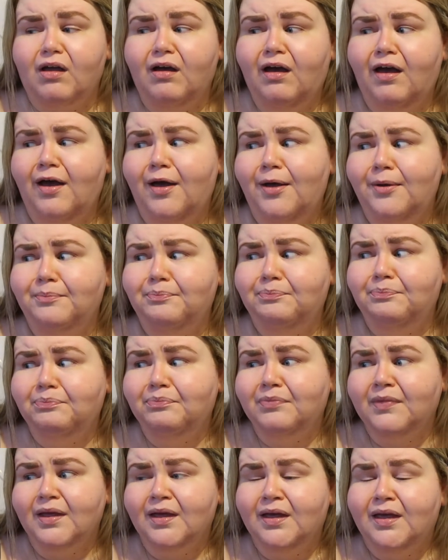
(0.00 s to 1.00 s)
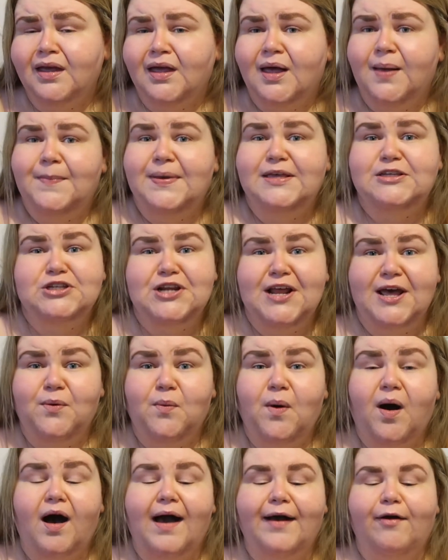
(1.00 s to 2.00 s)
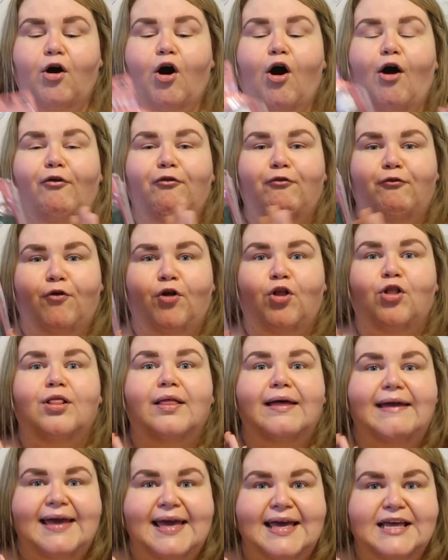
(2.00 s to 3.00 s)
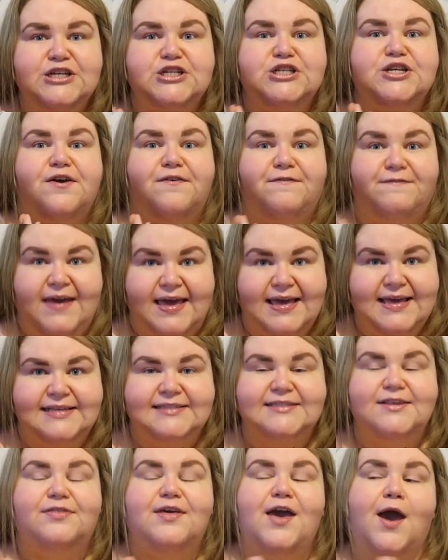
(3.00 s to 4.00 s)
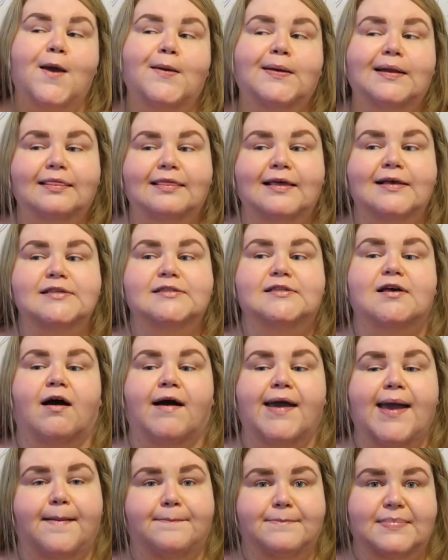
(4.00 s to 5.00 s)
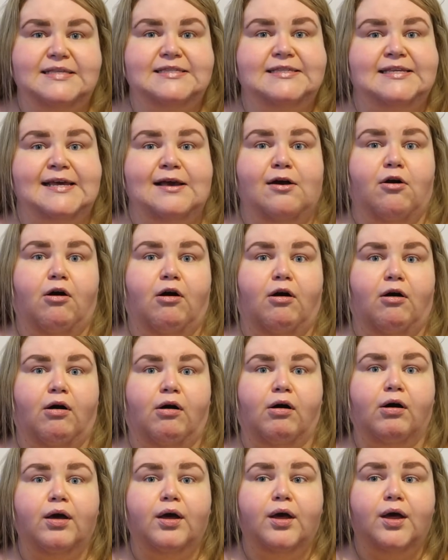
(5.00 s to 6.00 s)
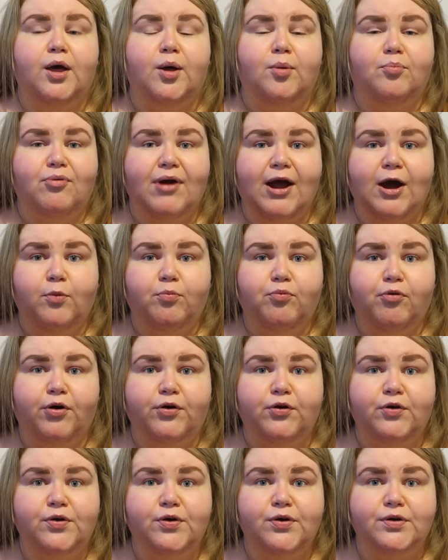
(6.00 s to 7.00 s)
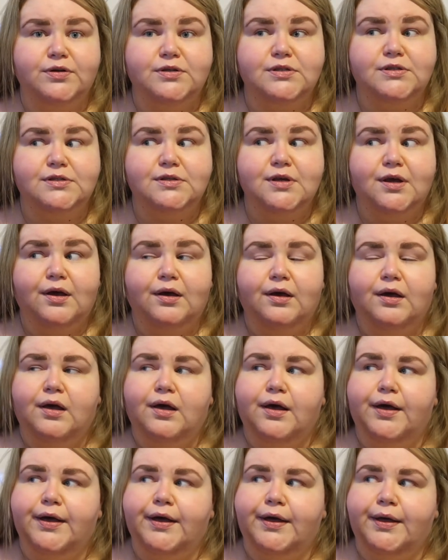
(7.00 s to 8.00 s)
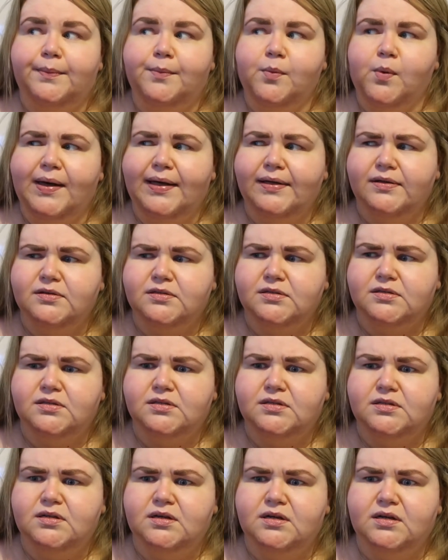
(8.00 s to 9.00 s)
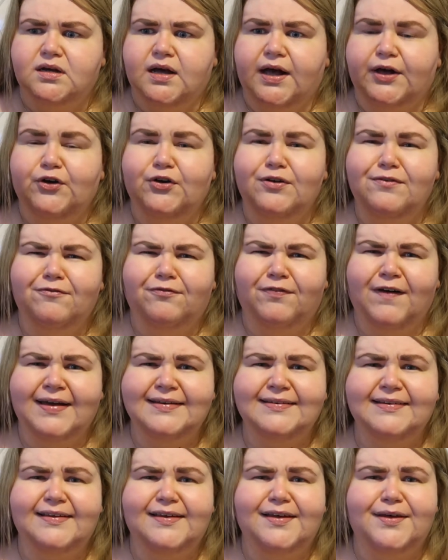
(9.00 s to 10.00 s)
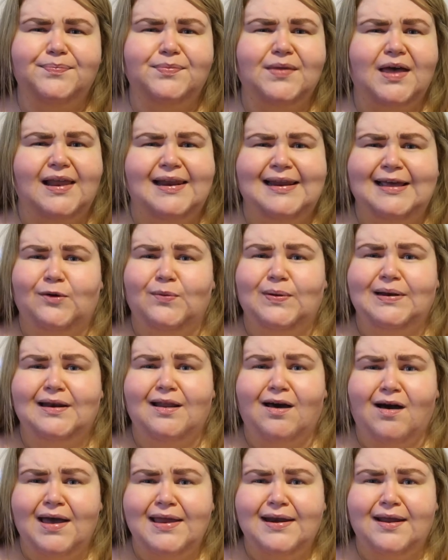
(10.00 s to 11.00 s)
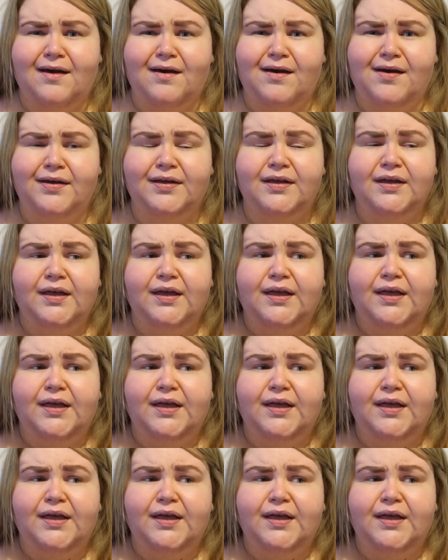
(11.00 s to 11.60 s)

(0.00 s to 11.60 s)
But you know what, I got a full-ish face. The only things that I am missing are brow products. What else? I couldn't find a liquid liner.